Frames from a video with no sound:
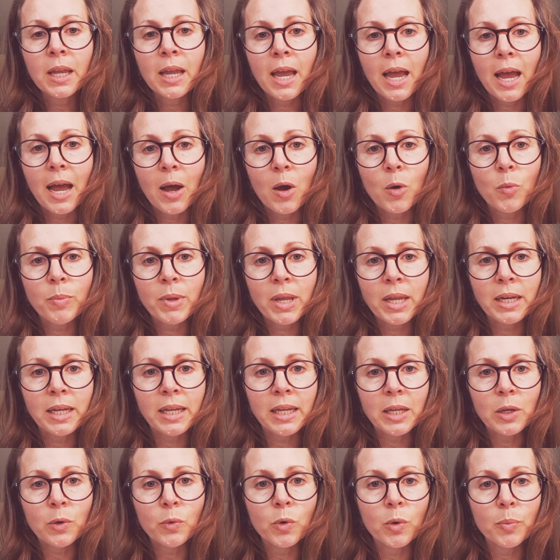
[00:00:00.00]
how
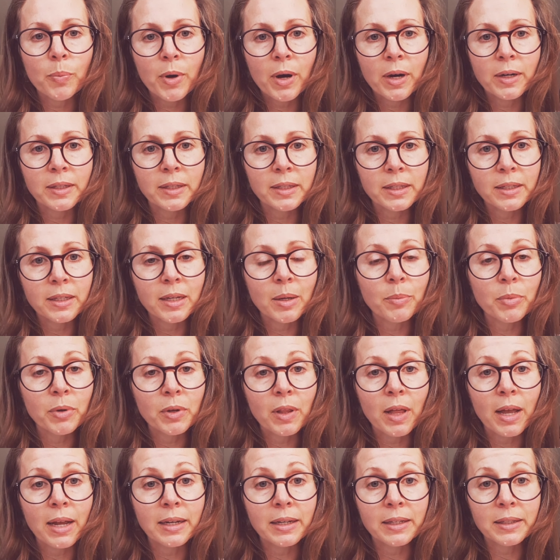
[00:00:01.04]
many equal parts the number
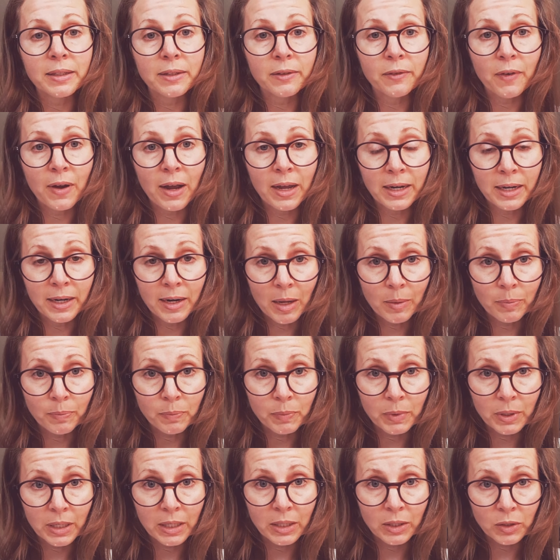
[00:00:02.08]
line is divided up
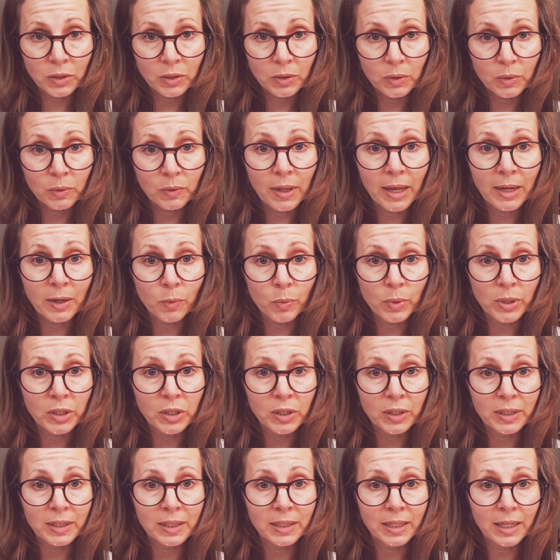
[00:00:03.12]
into, like we
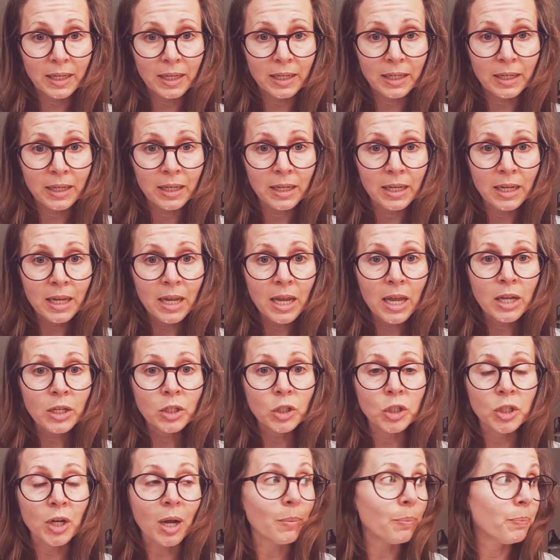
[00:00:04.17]
just did.
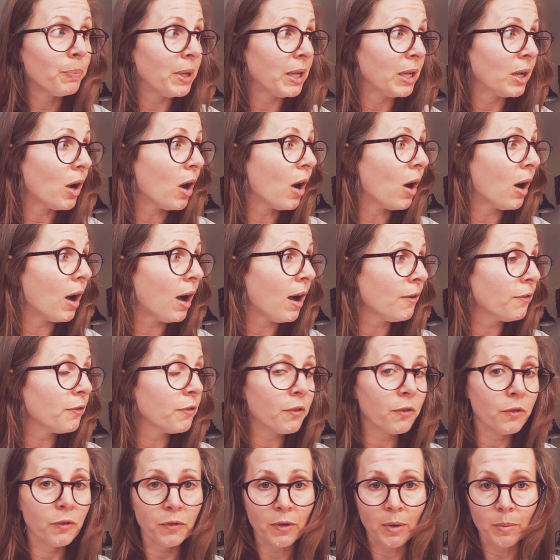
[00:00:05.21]
Jumping
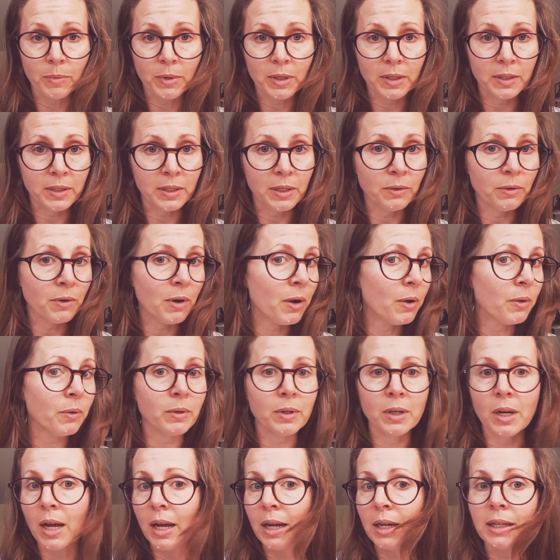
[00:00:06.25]
off from the 0,
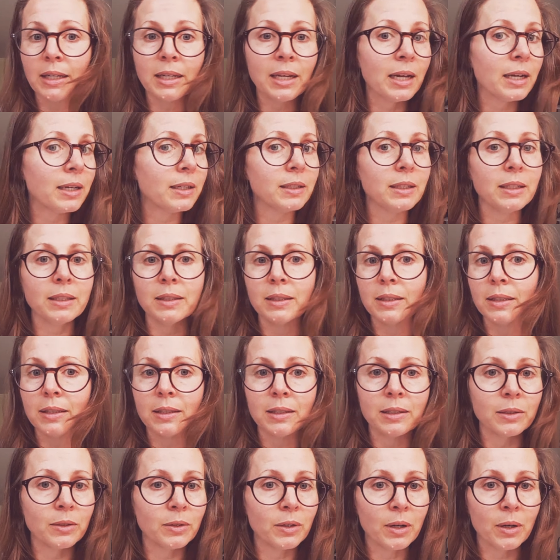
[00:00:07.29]
not counting the
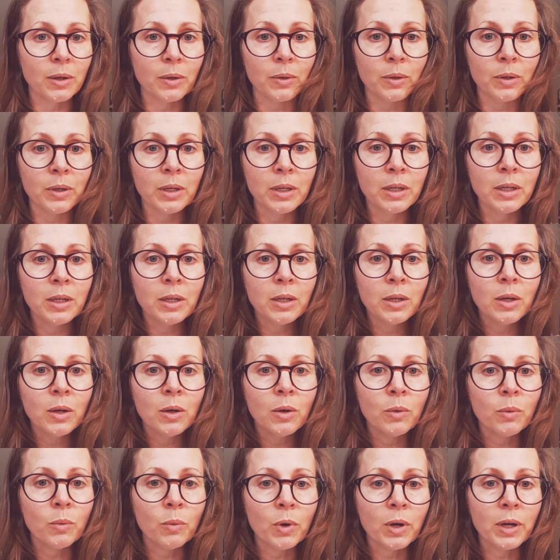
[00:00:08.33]
0.
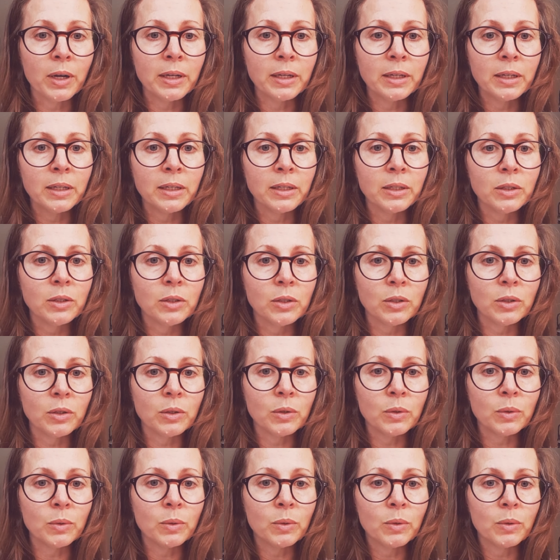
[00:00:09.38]
1,
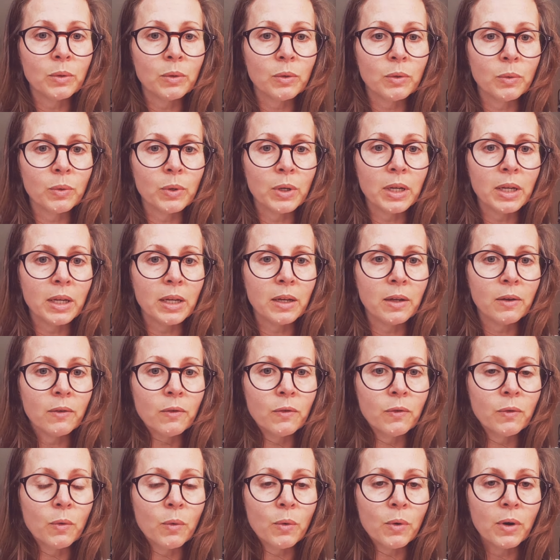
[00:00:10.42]
2, 3,
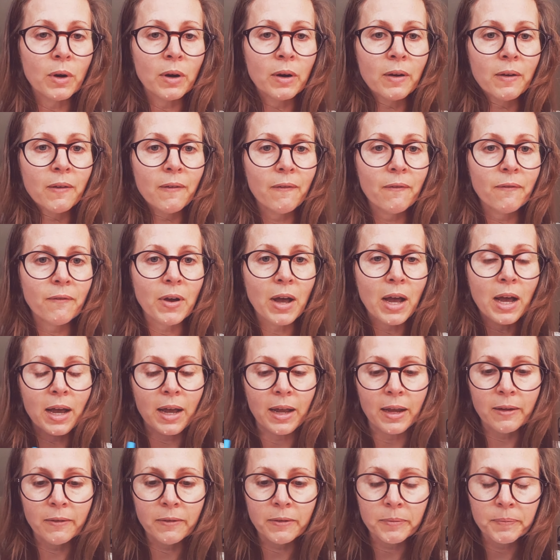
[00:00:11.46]
4,
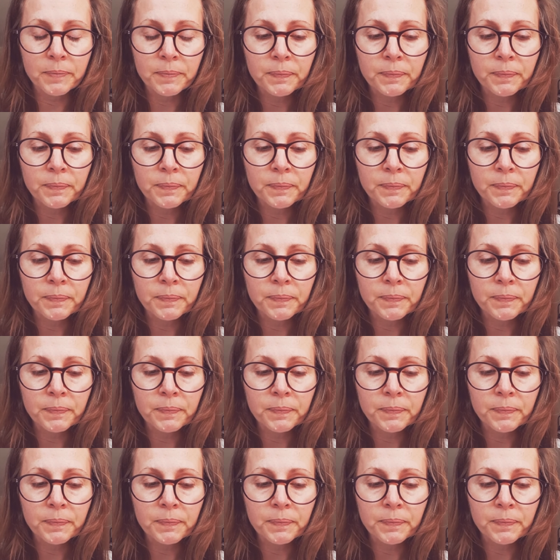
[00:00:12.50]
5.